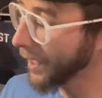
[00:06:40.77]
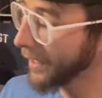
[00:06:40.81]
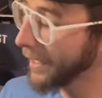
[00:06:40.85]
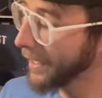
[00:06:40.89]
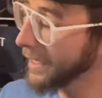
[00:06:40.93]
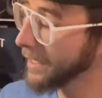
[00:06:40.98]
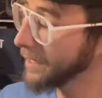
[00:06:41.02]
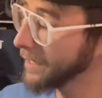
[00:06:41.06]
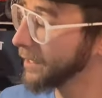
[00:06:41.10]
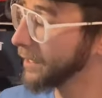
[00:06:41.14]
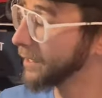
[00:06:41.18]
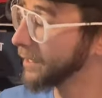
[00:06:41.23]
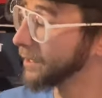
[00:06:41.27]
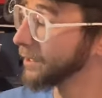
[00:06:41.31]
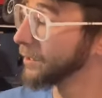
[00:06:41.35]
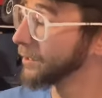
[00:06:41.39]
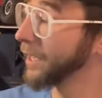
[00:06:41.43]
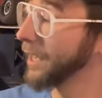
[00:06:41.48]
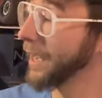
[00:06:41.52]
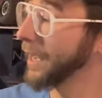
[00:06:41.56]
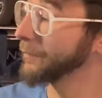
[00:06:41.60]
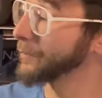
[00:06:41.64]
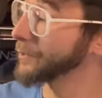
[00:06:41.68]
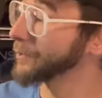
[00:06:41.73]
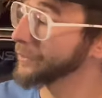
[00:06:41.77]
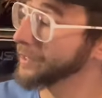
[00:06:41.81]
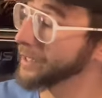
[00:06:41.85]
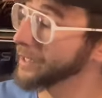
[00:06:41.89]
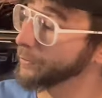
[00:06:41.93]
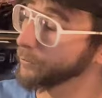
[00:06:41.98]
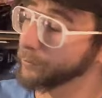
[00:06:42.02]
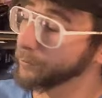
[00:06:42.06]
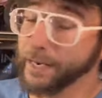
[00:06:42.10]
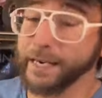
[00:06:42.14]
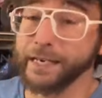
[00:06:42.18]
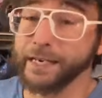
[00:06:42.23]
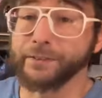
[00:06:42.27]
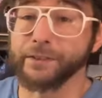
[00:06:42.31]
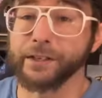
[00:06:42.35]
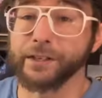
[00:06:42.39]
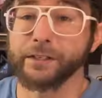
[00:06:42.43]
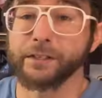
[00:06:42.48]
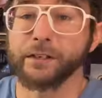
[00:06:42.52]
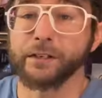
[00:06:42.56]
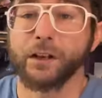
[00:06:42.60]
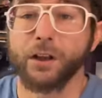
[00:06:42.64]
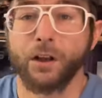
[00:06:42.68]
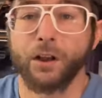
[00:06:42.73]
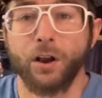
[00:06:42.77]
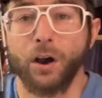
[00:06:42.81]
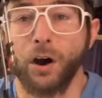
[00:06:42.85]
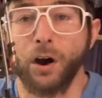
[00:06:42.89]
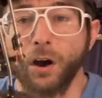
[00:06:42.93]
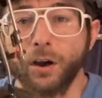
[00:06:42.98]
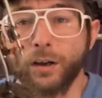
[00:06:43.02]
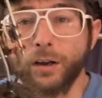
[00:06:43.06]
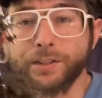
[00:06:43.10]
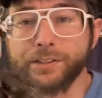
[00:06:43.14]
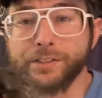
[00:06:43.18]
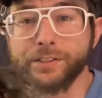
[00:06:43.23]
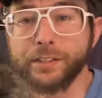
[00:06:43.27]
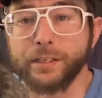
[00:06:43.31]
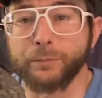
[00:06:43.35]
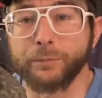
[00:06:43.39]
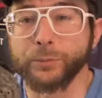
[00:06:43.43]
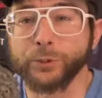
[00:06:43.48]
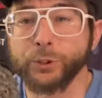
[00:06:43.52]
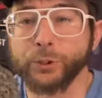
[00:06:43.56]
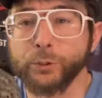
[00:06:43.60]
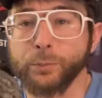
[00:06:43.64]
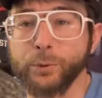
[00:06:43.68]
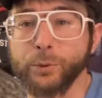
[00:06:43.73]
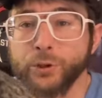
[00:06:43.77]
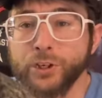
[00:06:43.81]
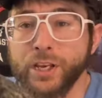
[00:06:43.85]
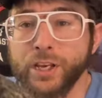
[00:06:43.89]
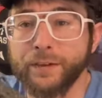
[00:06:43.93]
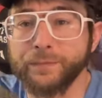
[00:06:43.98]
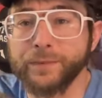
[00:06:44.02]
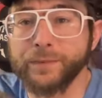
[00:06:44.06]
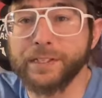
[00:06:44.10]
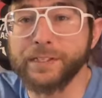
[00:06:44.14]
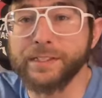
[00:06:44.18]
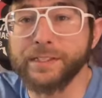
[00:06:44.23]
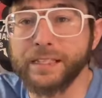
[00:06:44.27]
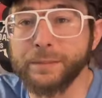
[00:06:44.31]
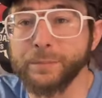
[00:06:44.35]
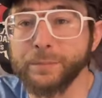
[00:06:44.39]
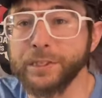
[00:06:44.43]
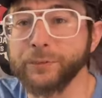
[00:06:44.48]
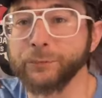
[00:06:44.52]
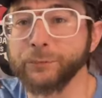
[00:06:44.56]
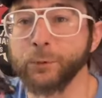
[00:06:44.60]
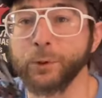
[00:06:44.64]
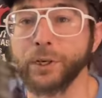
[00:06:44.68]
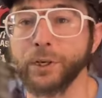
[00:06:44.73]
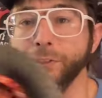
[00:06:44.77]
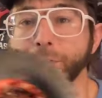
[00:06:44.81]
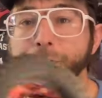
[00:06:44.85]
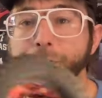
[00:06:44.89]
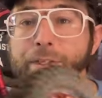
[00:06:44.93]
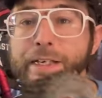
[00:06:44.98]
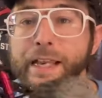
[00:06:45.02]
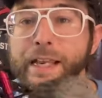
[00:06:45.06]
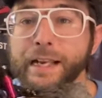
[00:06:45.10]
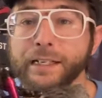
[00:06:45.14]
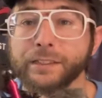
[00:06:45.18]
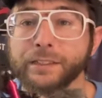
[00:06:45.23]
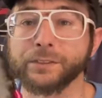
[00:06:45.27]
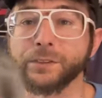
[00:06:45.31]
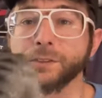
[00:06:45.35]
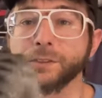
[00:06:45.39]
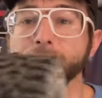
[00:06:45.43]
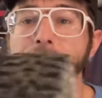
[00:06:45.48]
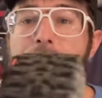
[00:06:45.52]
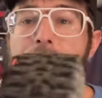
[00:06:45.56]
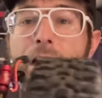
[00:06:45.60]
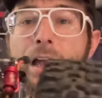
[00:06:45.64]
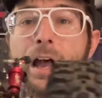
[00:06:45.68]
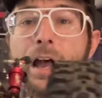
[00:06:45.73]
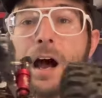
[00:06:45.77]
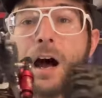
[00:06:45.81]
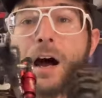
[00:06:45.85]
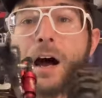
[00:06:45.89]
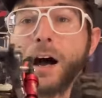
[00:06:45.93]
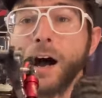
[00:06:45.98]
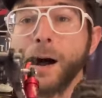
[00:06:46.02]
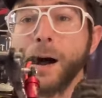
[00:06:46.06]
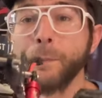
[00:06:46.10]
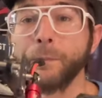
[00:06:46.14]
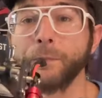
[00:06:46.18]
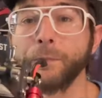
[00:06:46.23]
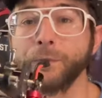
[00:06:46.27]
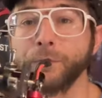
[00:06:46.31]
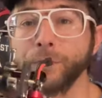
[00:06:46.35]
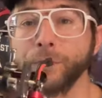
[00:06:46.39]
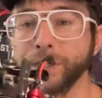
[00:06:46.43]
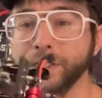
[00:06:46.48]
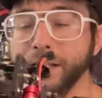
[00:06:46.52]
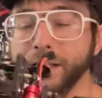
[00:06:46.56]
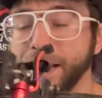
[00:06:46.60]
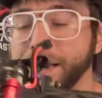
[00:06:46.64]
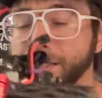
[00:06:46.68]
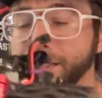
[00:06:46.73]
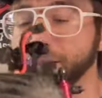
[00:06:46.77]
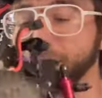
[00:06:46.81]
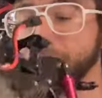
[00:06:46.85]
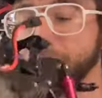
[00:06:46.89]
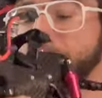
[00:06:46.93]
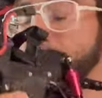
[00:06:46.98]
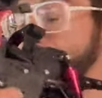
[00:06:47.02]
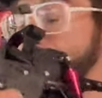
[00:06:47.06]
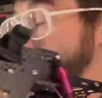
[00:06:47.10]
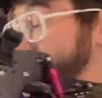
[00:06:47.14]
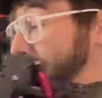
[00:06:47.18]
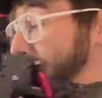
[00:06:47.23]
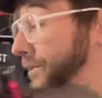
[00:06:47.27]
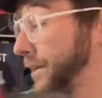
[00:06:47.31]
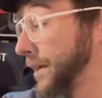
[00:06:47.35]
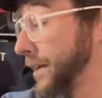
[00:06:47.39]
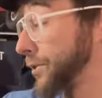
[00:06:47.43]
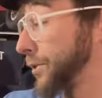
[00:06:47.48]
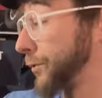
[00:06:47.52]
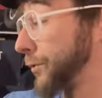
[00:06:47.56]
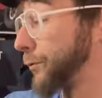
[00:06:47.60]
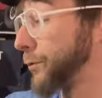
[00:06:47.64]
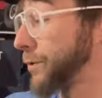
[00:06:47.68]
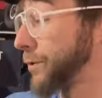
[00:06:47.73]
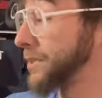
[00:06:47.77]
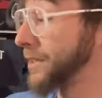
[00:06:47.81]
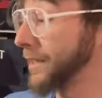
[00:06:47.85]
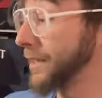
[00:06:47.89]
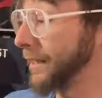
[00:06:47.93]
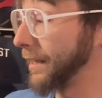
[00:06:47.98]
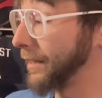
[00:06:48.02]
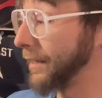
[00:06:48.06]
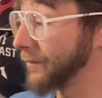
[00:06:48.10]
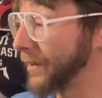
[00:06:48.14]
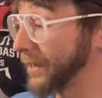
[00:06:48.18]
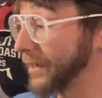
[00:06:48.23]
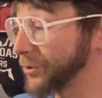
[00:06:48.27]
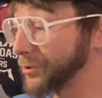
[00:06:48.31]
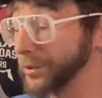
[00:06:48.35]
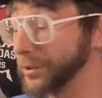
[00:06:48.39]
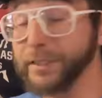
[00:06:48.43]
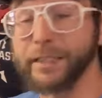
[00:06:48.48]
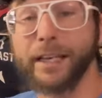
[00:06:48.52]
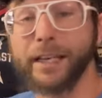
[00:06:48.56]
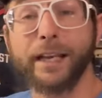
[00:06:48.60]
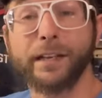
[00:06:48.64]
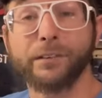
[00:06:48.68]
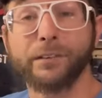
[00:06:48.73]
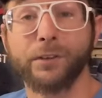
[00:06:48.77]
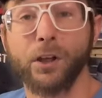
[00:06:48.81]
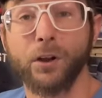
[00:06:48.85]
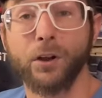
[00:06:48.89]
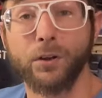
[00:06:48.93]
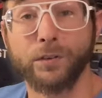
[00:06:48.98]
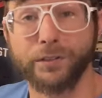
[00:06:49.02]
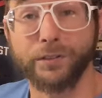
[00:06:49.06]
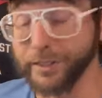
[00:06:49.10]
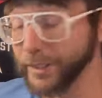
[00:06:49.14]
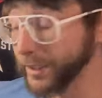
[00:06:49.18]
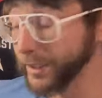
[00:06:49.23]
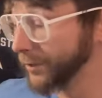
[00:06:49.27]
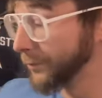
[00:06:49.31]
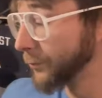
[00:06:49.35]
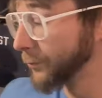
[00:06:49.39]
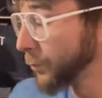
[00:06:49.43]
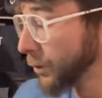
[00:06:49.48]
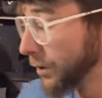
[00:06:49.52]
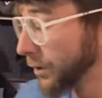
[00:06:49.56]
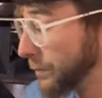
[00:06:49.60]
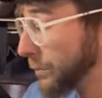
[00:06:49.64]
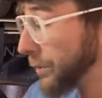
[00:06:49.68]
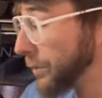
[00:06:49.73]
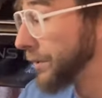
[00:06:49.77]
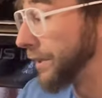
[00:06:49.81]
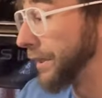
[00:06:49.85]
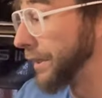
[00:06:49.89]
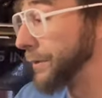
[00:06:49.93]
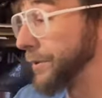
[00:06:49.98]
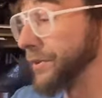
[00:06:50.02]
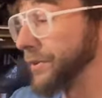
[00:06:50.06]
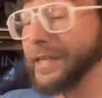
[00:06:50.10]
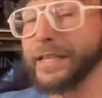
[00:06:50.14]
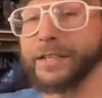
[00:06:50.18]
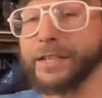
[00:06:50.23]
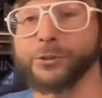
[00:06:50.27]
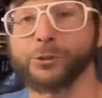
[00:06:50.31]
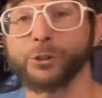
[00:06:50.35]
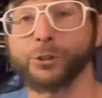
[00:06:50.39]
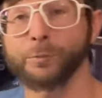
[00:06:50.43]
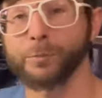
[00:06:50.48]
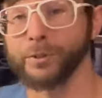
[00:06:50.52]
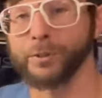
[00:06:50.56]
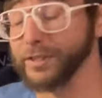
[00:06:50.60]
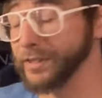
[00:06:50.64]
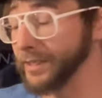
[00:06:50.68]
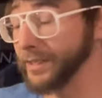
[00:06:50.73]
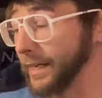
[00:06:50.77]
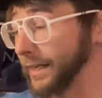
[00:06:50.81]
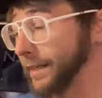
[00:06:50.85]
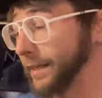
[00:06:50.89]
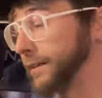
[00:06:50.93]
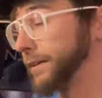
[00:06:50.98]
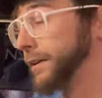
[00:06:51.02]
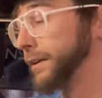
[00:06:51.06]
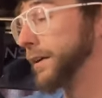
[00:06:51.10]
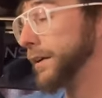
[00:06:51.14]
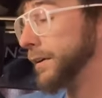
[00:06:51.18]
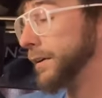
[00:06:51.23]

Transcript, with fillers: And everything right in there on some Supershafty CP43 axles. Um, very nice. Uh, this is actually the first set that I've actually got all done, fully built and everything. Super excited.